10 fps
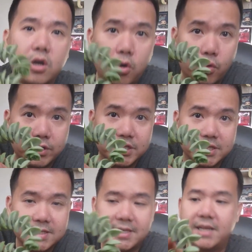
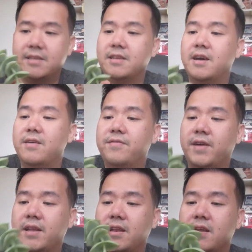gorgeous. I love
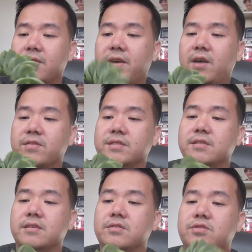how
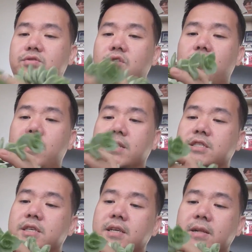this looks so much.